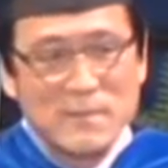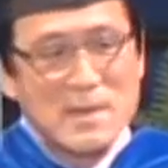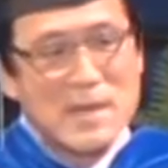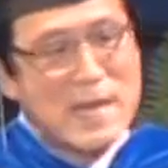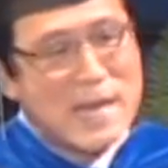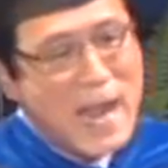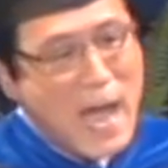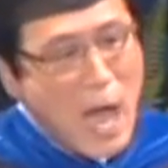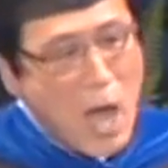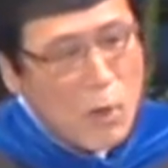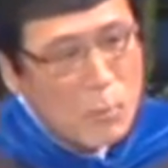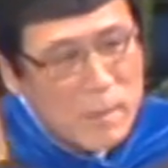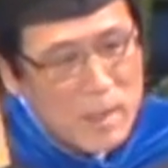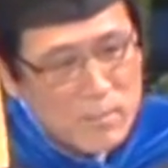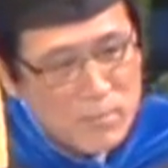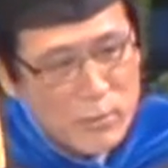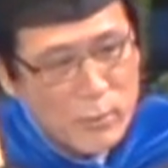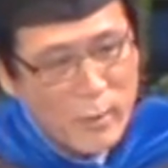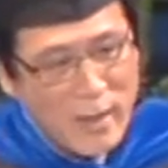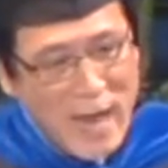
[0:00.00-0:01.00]
Now be
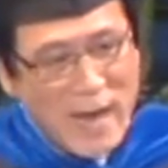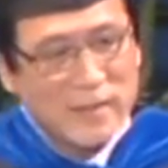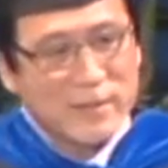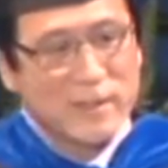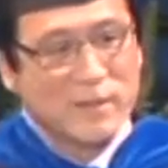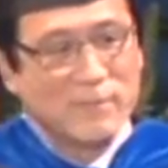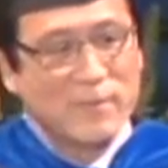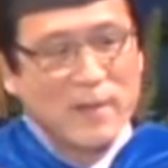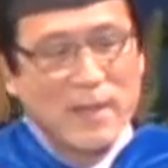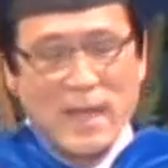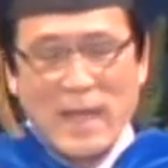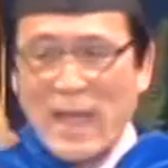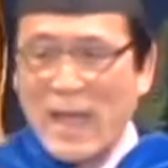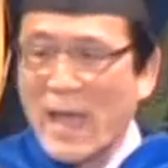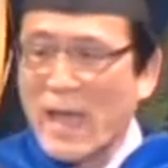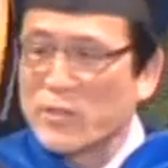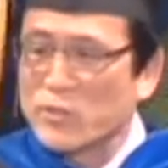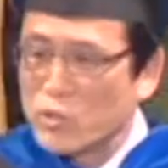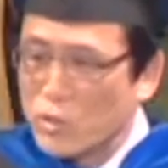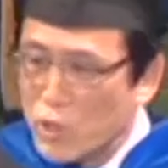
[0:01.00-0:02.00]
proactive
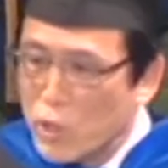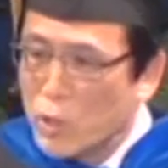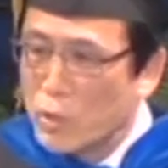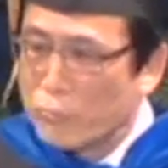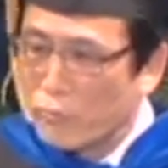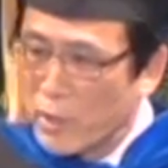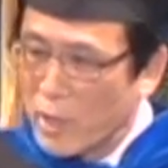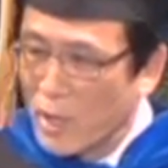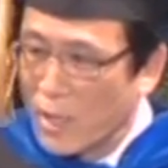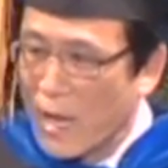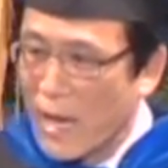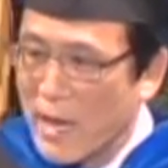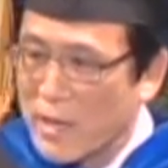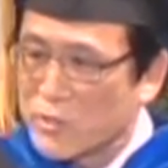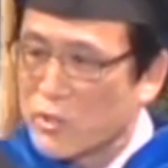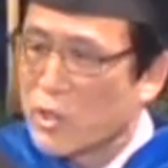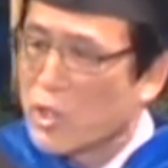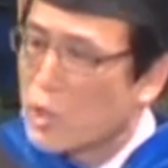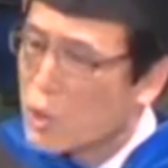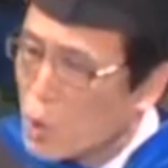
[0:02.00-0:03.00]
as you
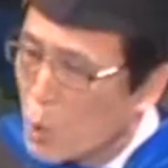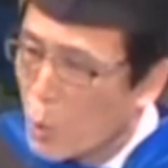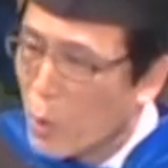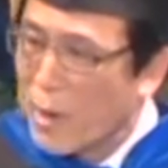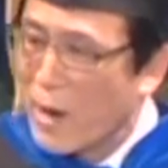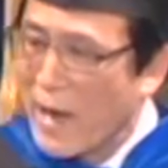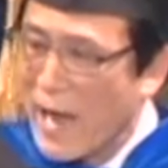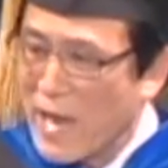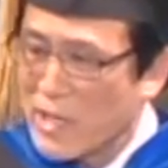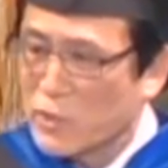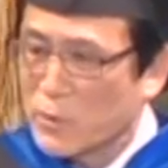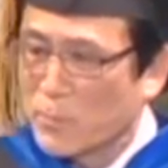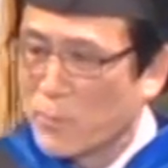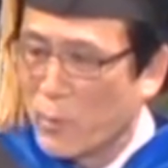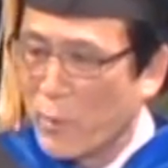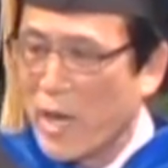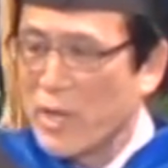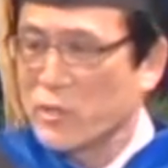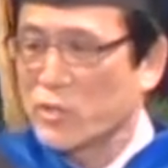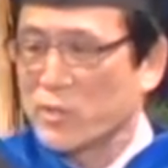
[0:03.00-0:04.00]
realize your
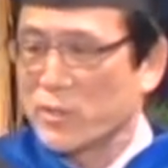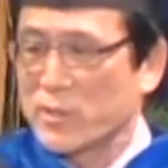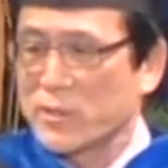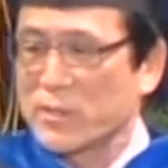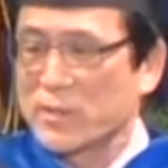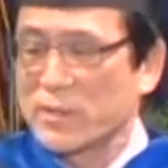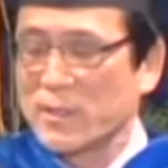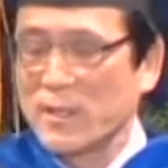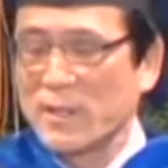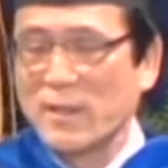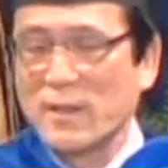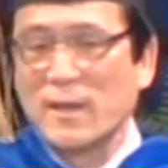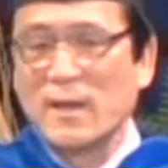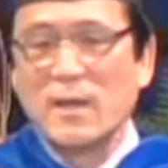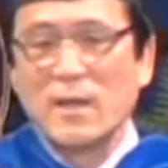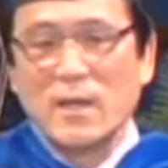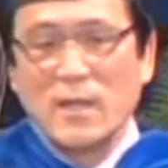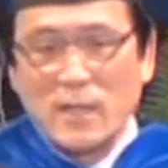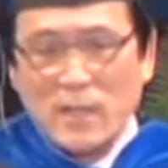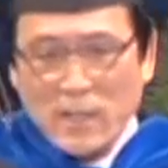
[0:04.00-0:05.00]
aspirations,
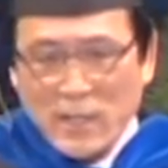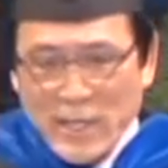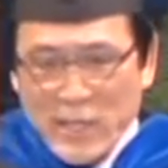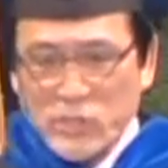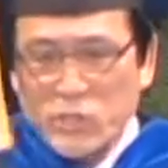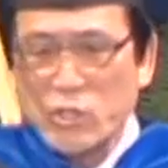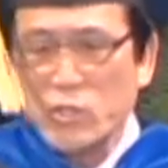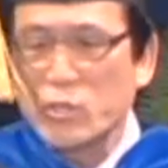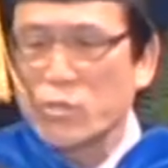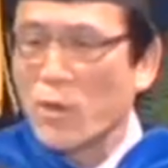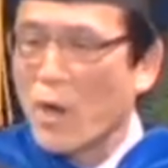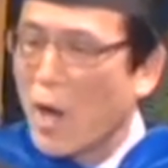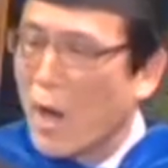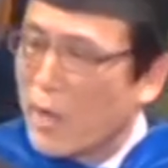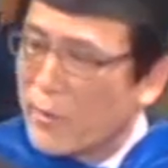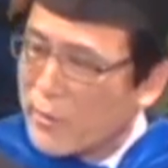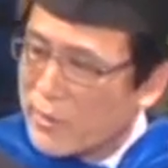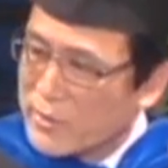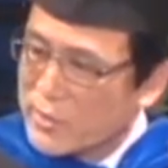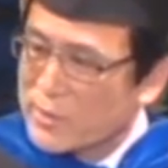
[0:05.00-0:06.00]
listen to
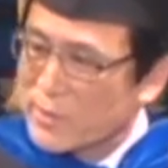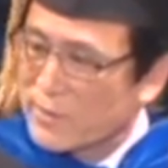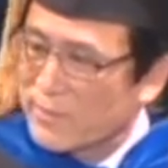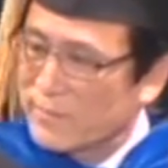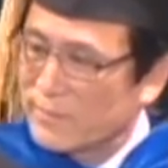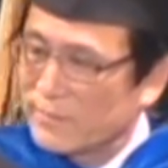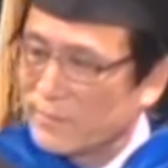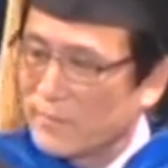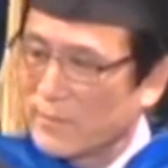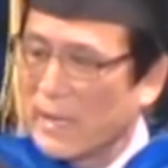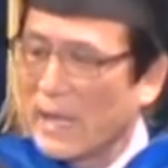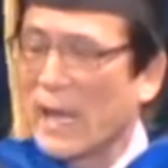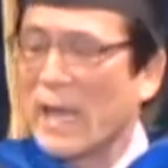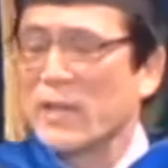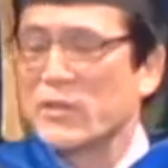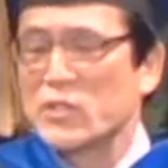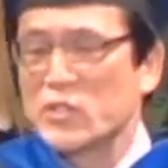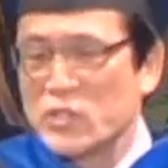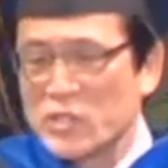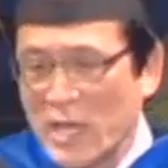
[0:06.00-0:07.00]
others,
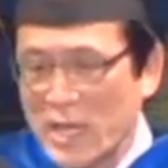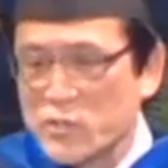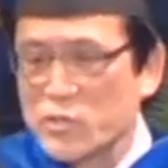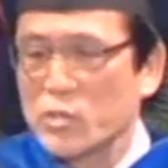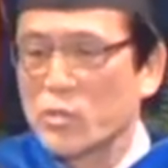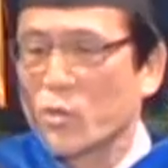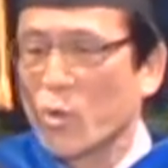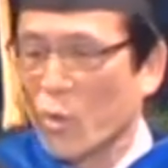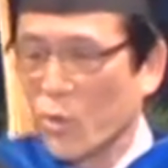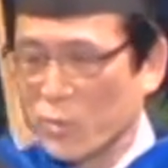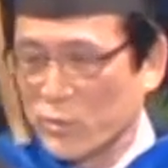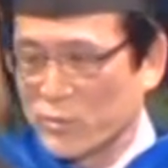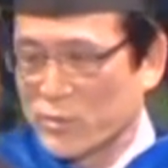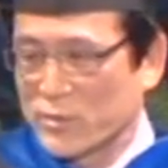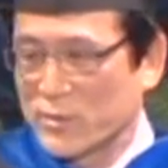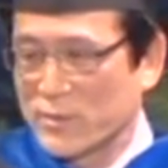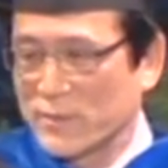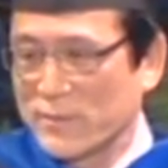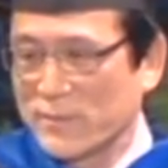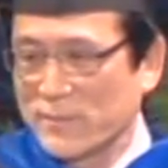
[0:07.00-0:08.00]
and set your
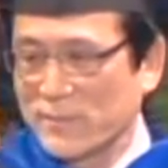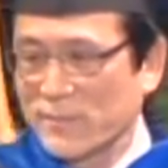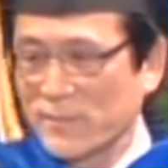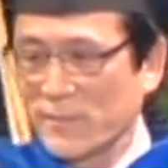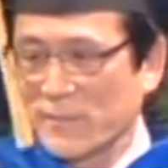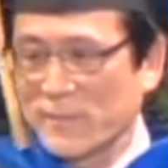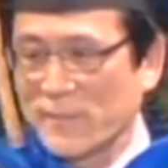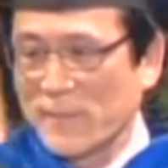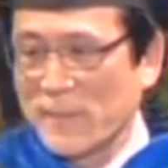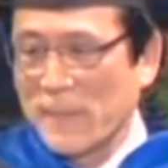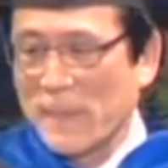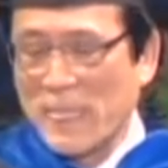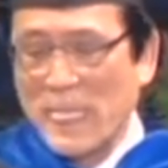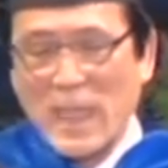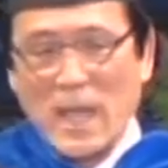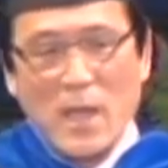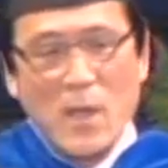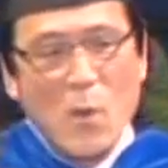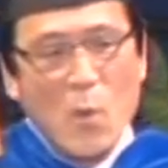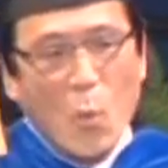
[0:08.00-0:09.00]
goals.
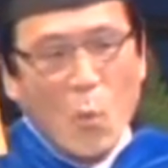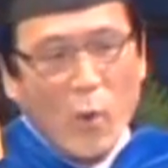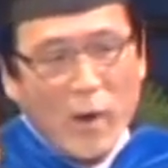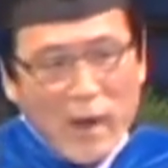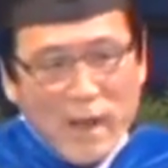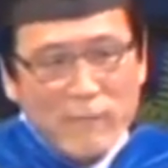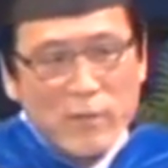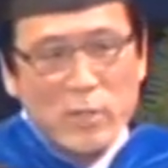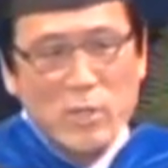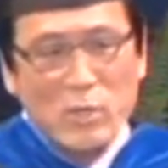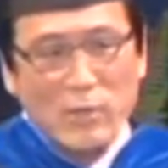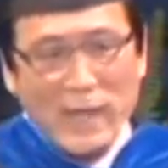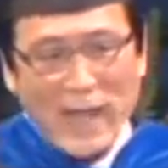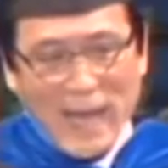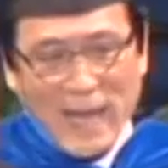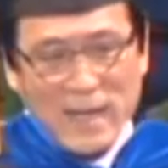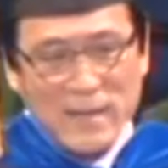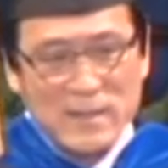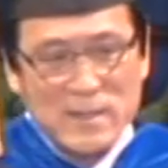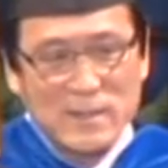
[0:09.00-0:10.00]
Wherever you
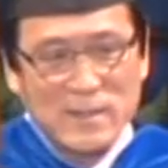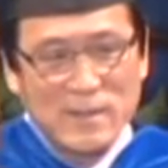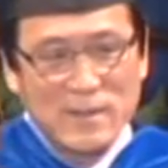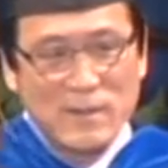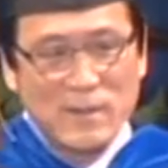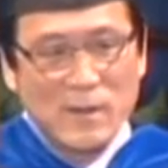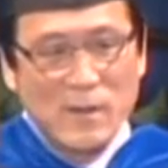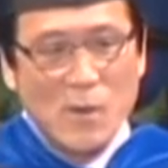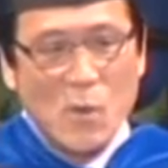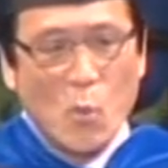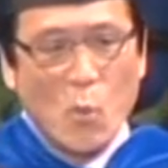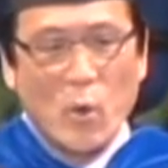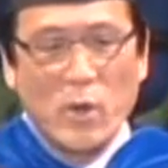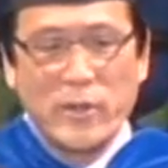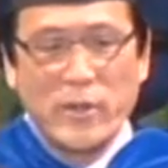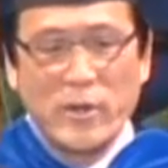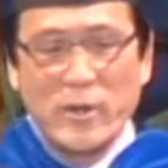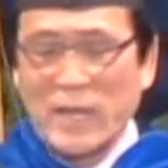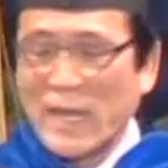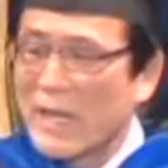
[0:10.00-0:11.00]
land,
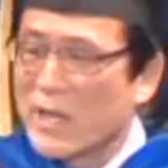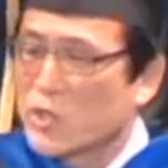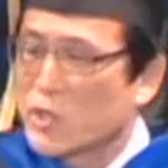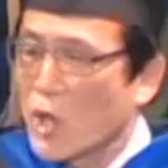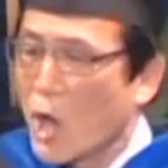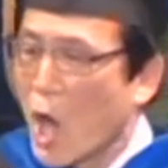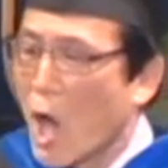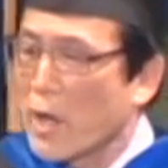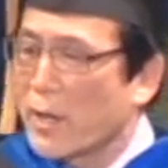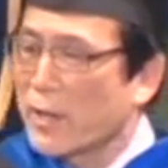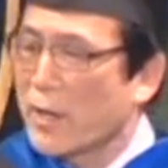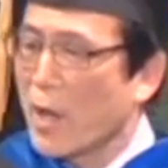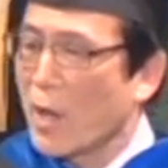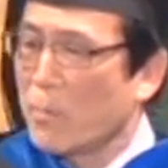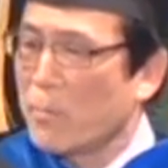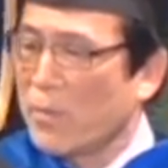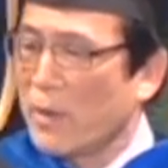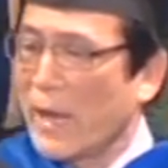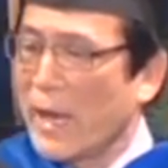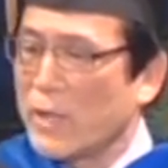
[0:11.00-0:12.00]
whether it is on an
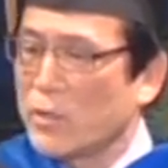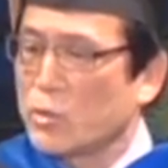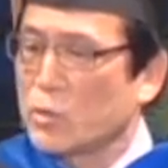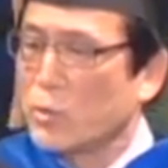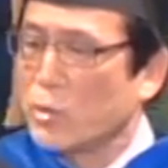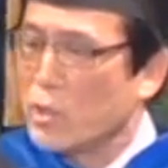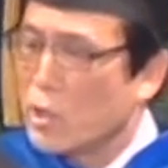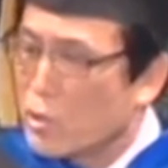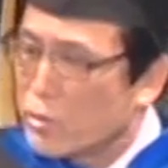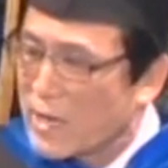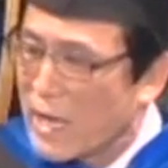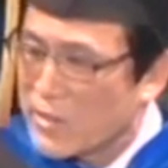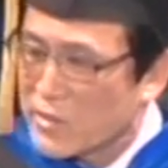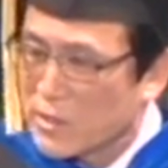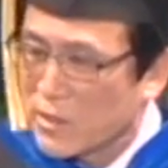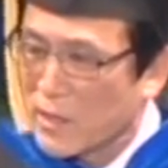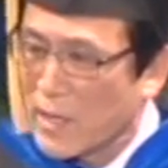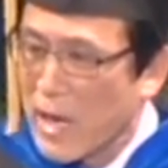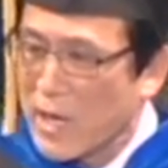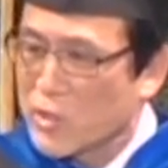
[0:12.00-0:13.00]
airplane to a new
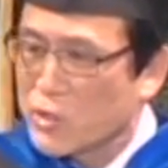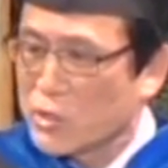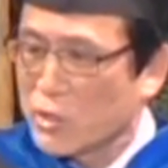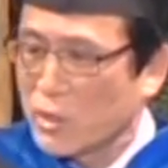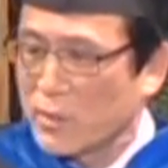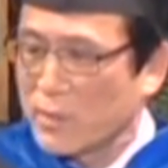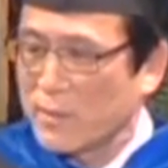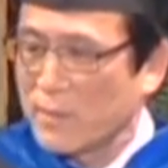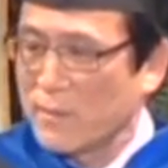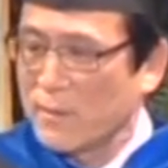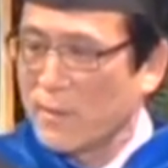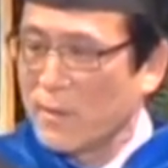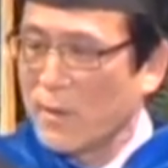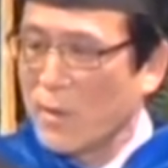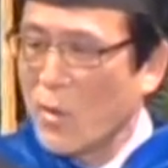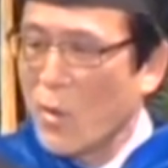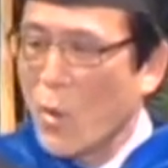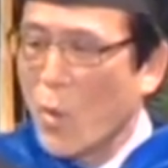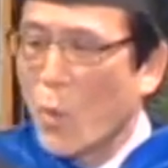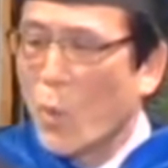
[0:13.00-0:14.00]
destination
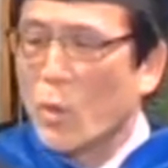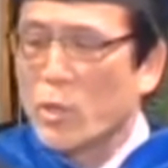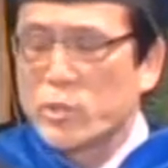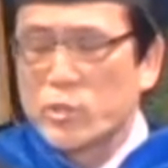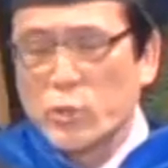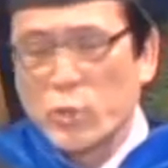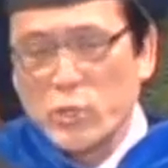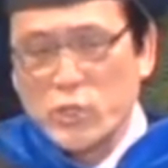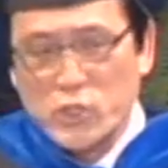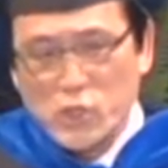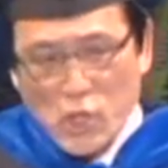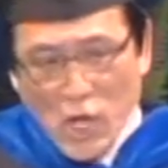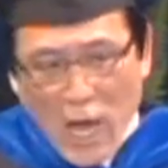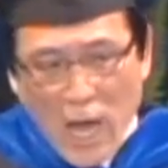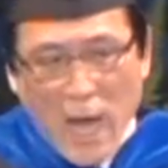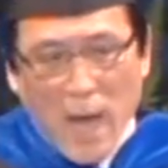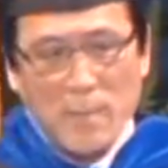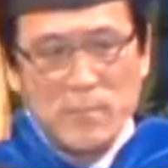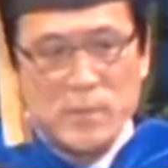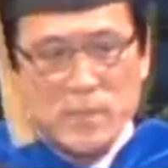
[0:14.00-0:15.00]
or to a
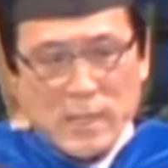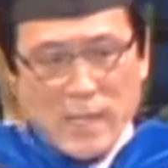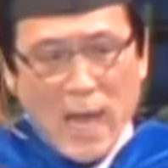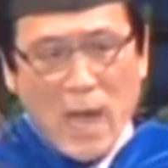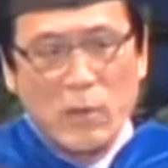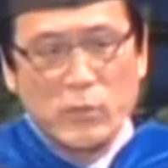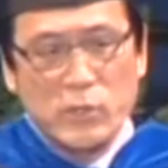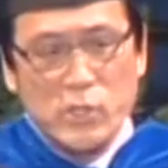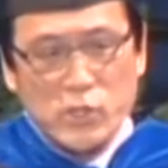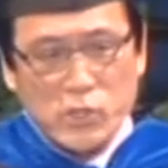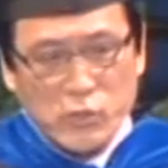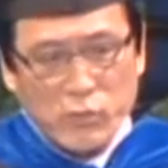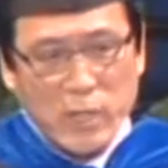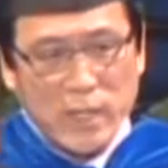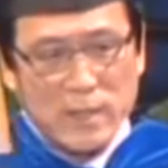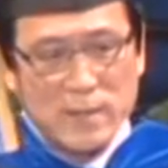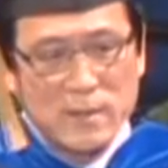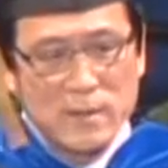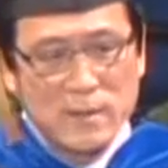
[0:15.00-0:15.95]
job down the street,